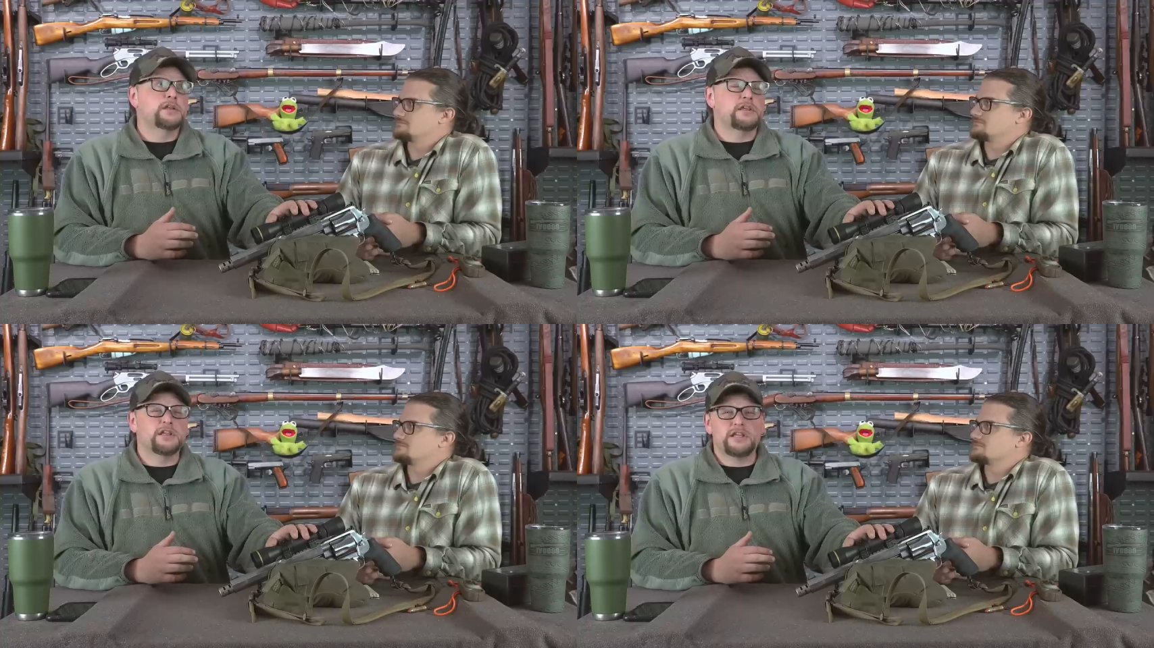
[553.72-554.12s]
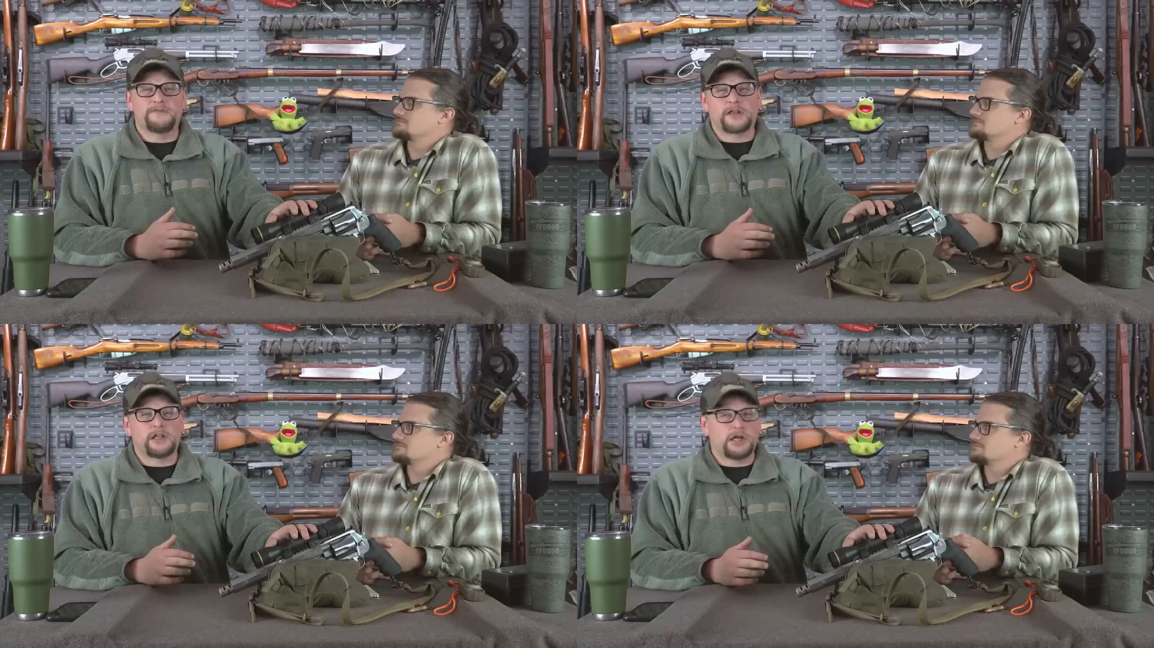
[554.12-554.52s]
Speaker 1: to get
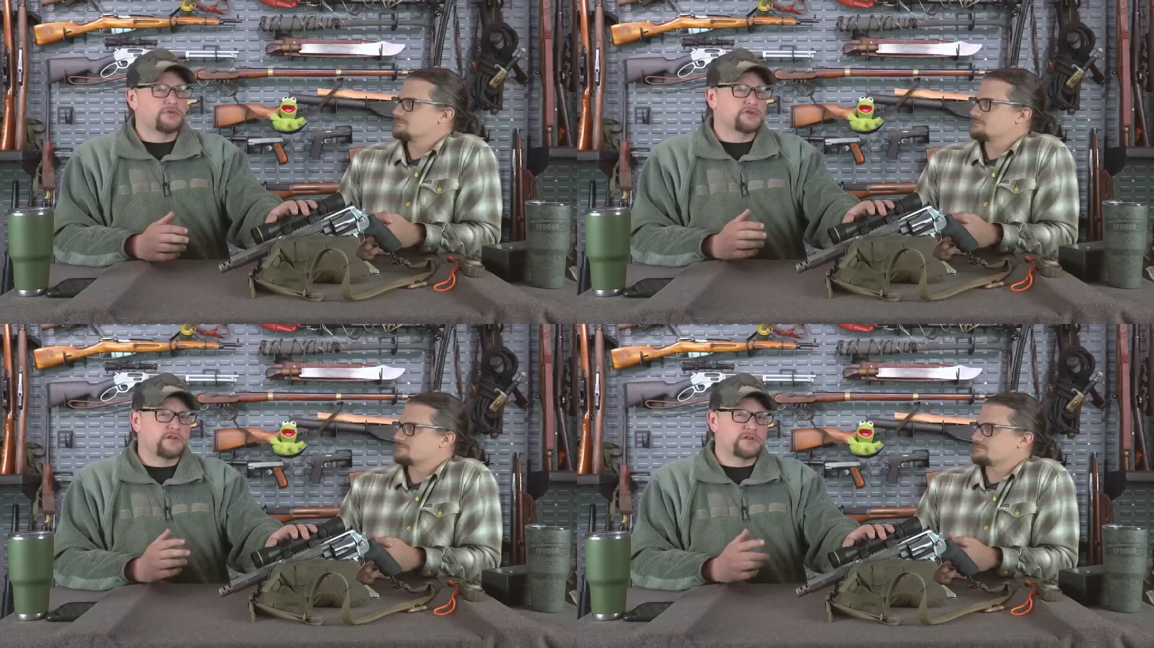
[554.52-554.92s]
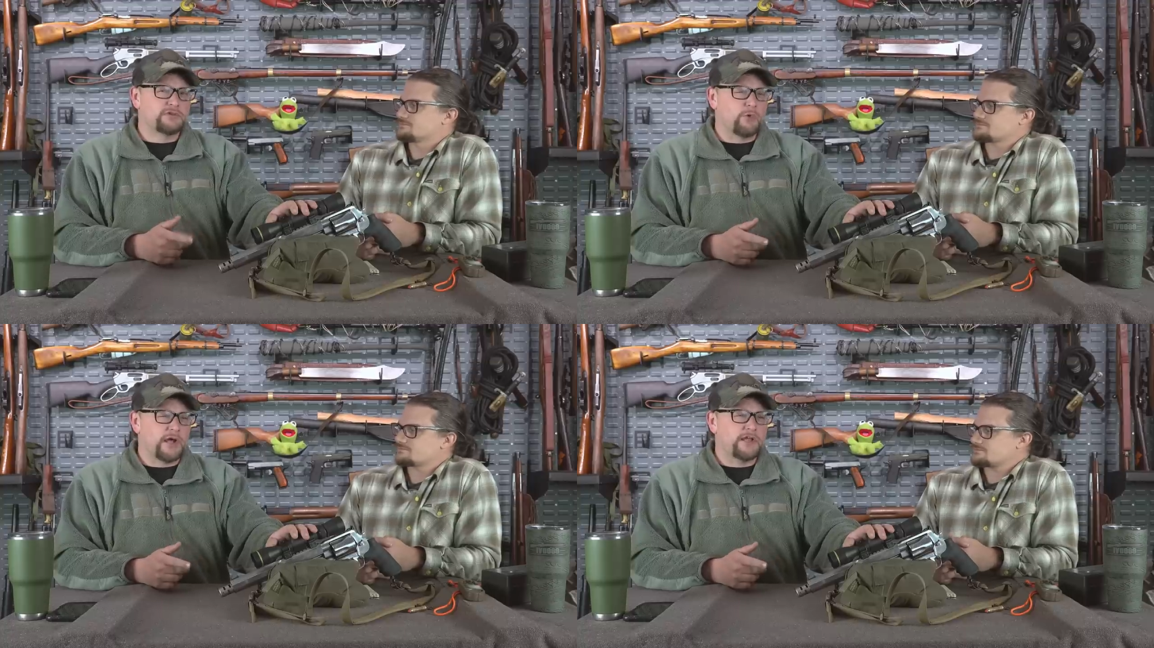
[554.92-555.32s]
even close to
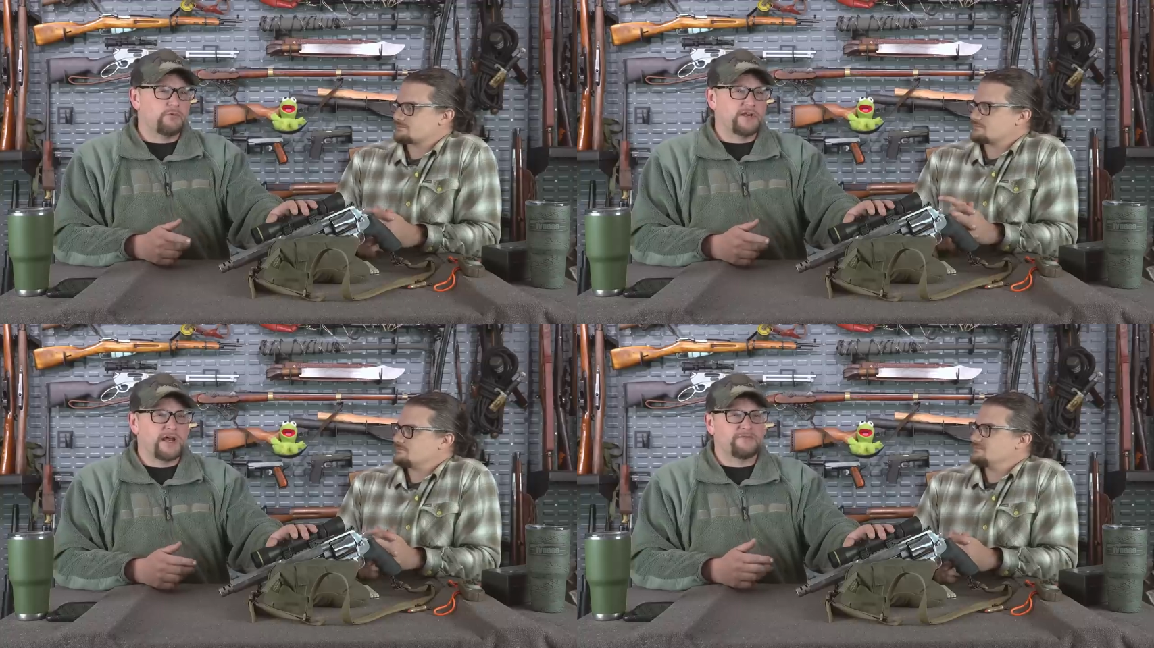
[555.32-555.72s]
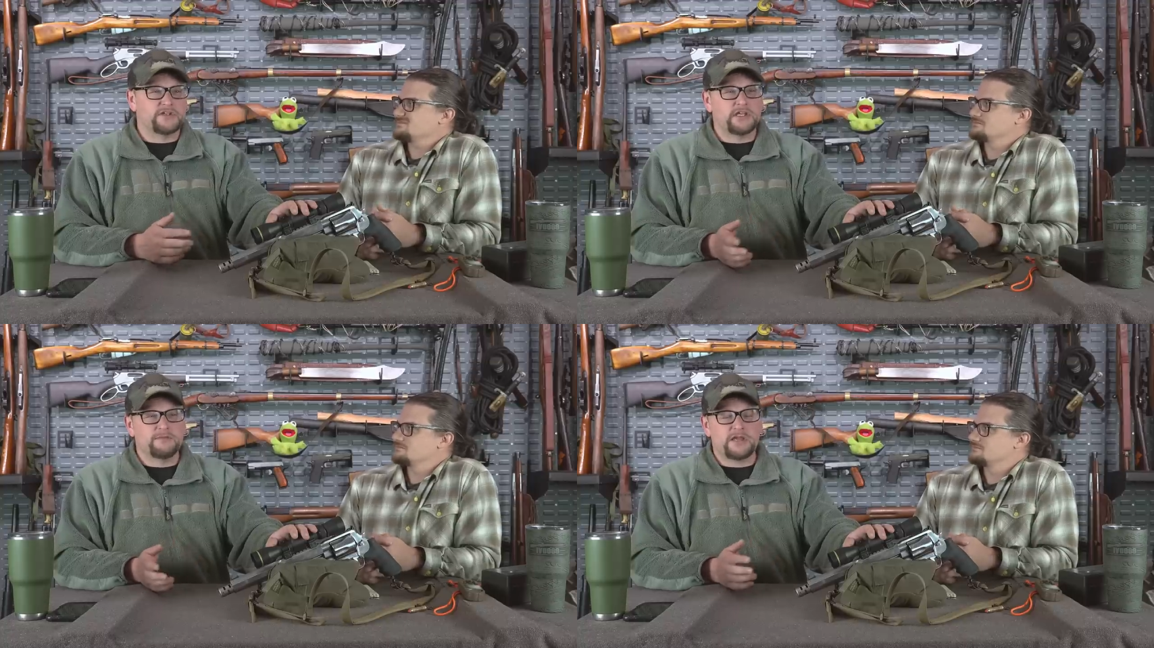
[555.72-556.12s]
this weight, we'd have
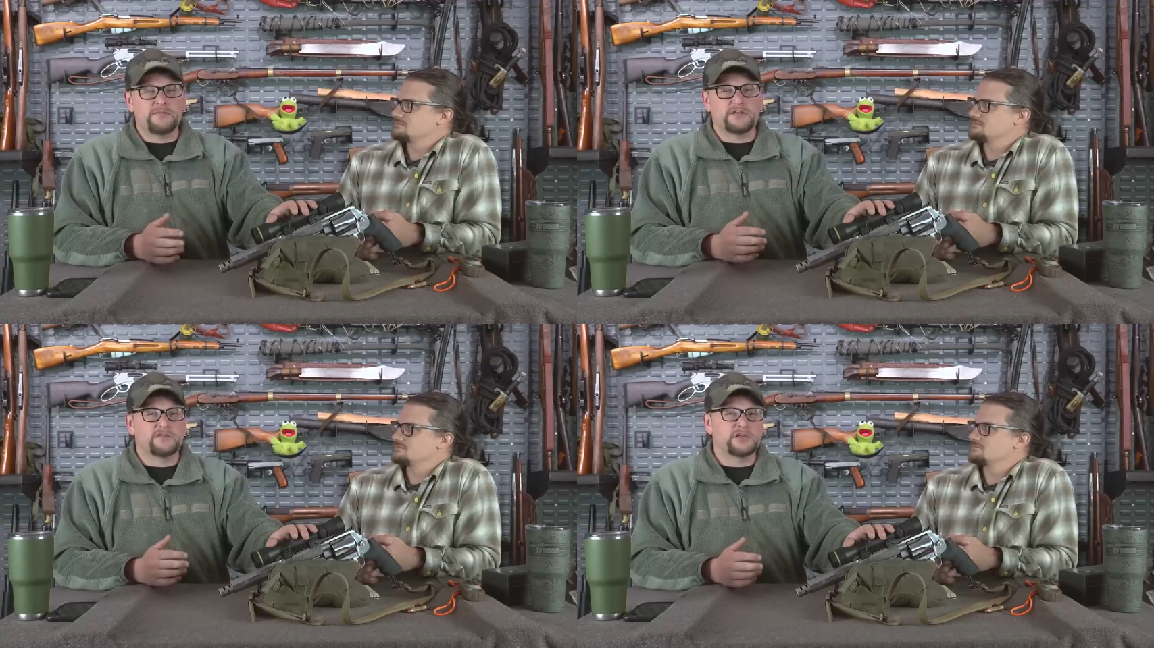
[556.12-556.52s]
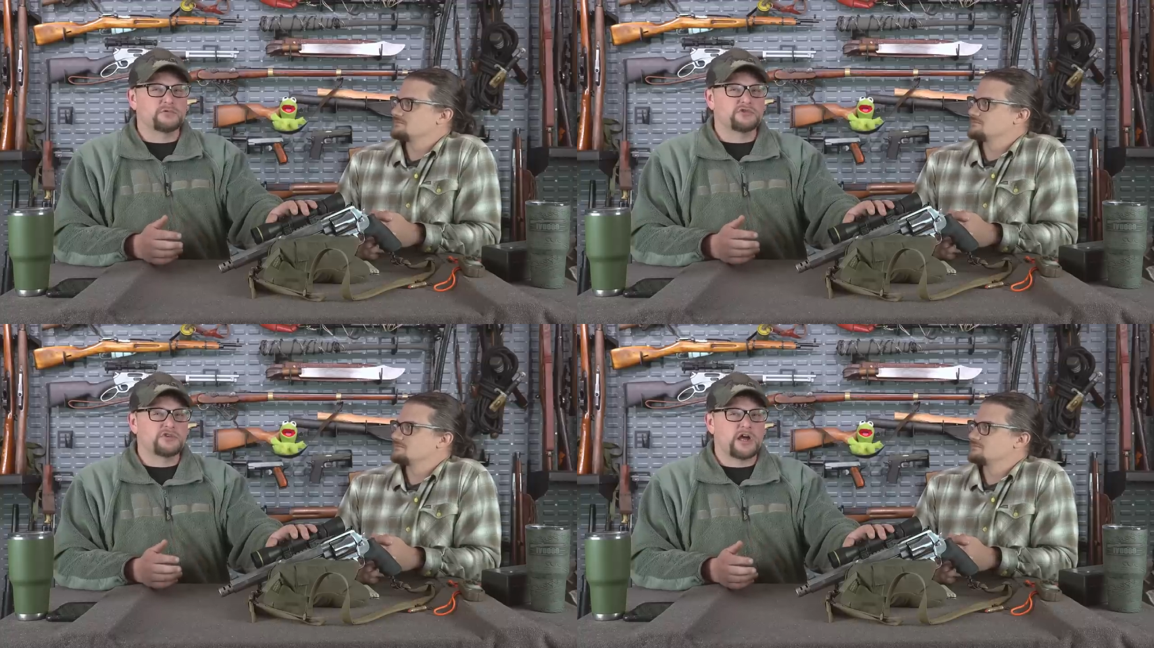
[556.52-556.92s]
to get maybe a
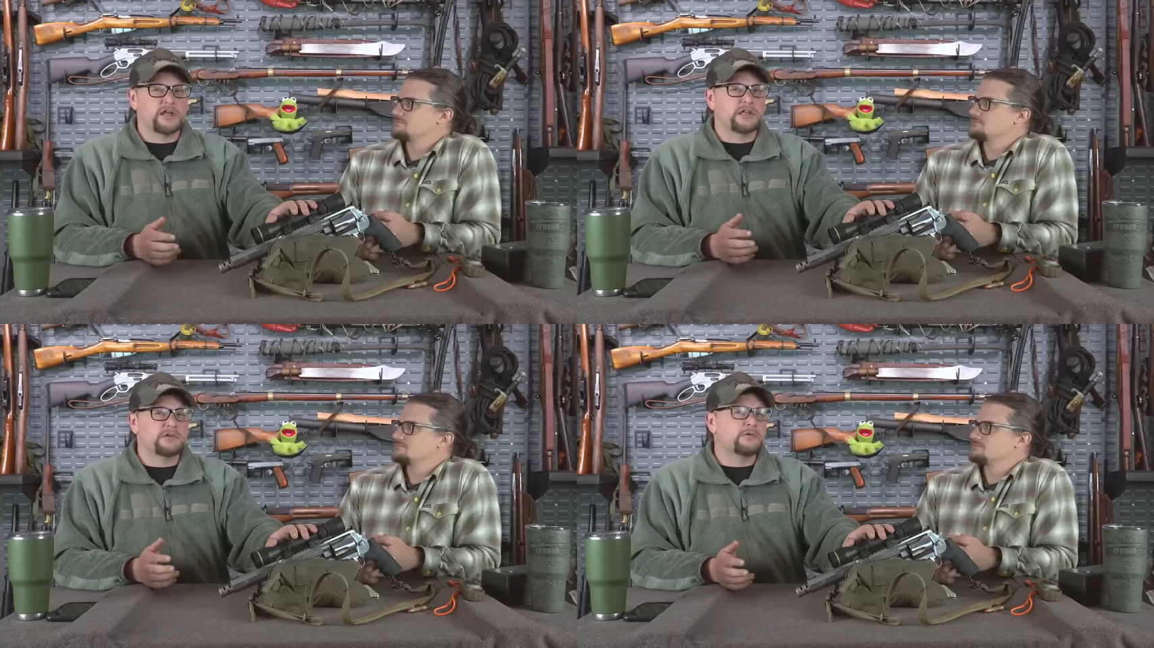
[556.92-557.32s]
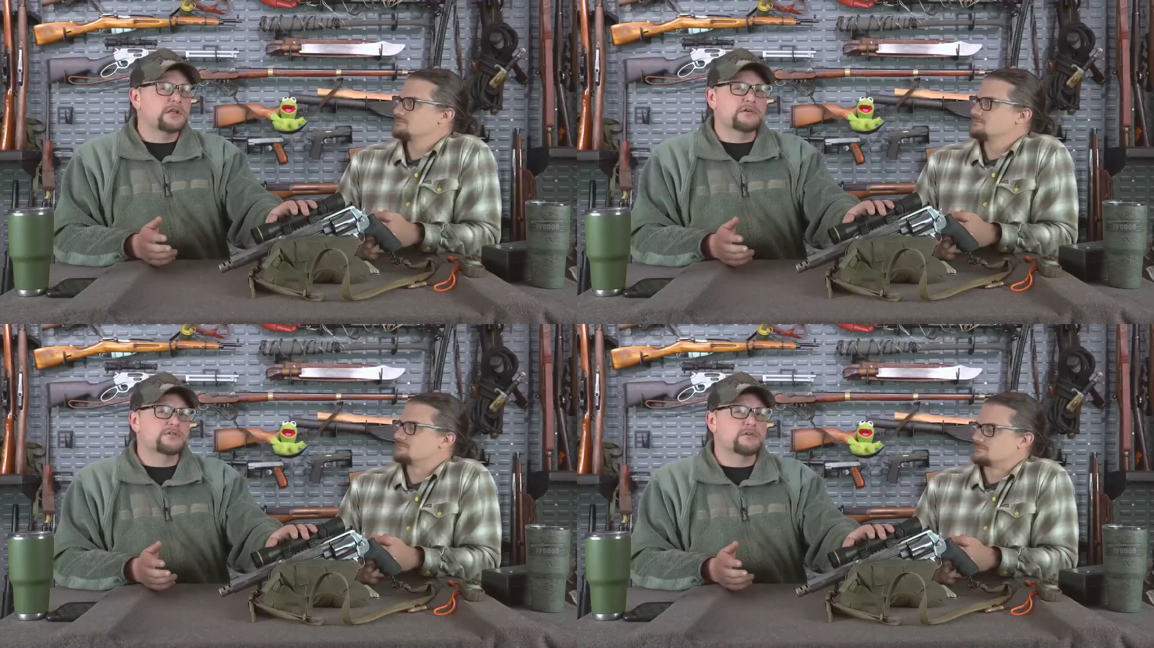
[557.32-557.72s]
single shot Henry or mm-hmm.